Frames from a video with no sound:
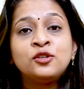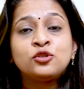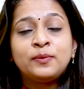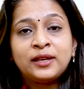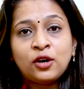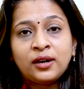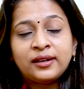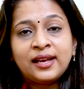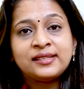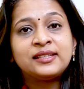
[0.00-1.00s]
to be
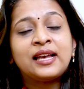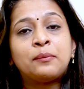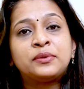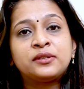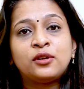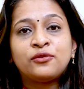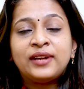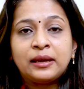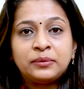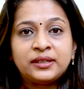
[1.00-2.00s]
called as the capital of
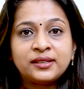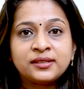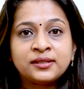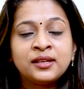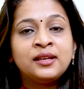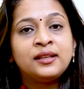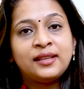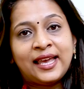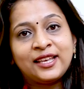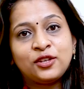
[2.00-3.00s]
diabetes.
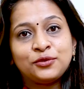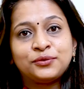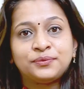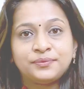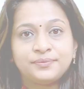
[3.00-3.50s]
Thank you.